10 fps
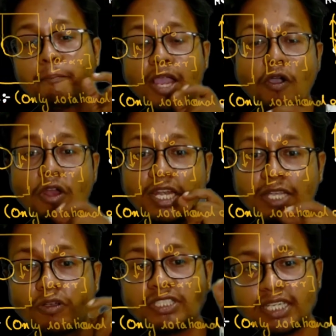my
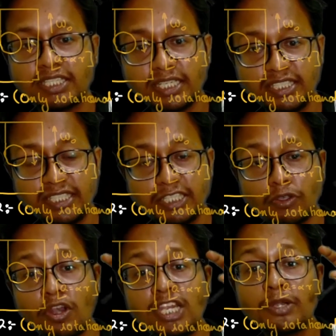only consideration is there
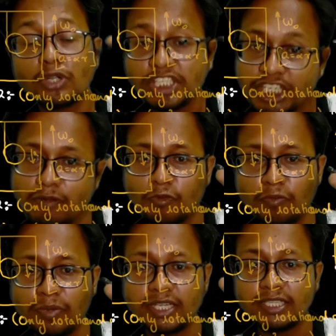is only rotational
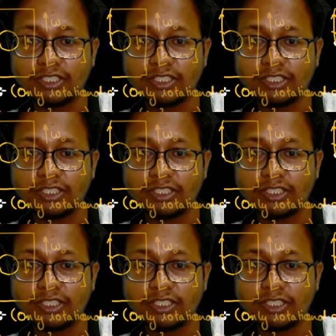movement.